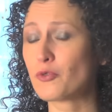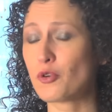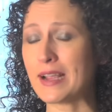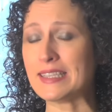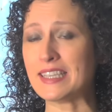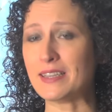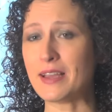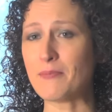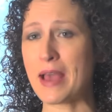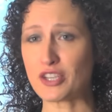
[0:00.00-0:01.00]
crazy,
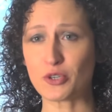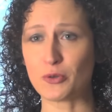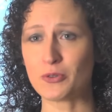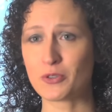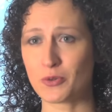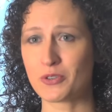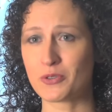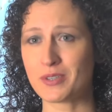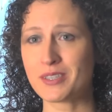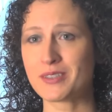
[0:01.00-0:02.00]
magical
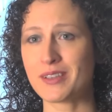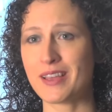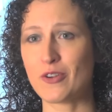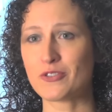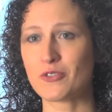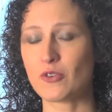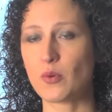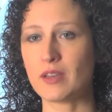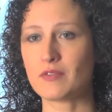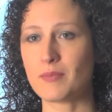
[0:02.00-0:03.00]
sorceress and also the
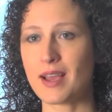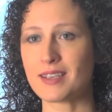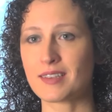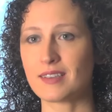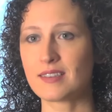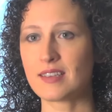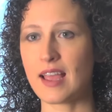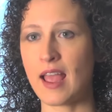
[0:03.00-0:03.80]
Queen of Damascus.